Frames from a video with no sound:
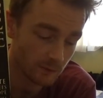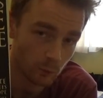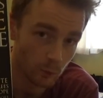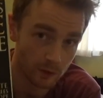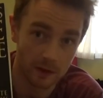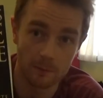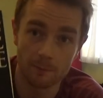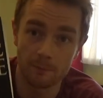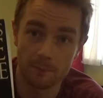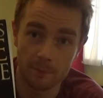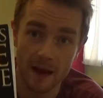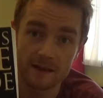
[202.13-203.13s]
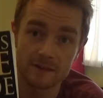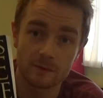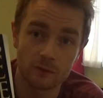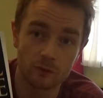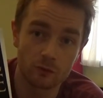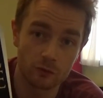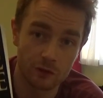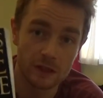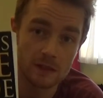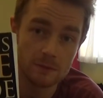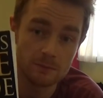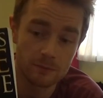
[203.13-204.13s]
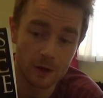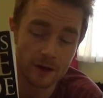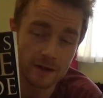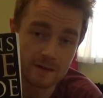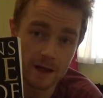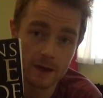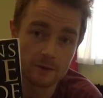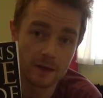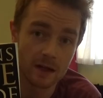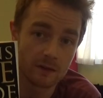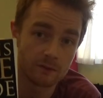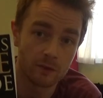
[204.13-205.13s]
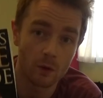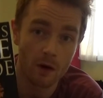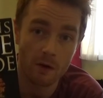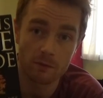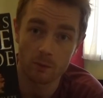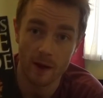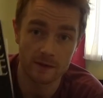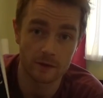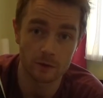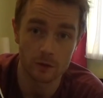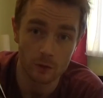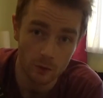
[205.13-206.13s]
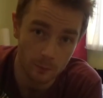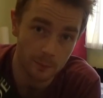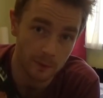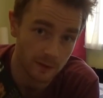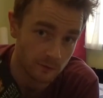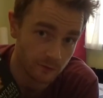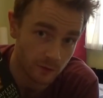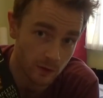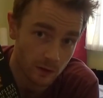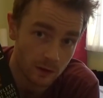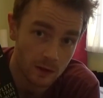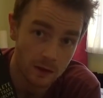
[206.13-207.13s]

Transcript: one of the best tree guides out there for Western Europe and for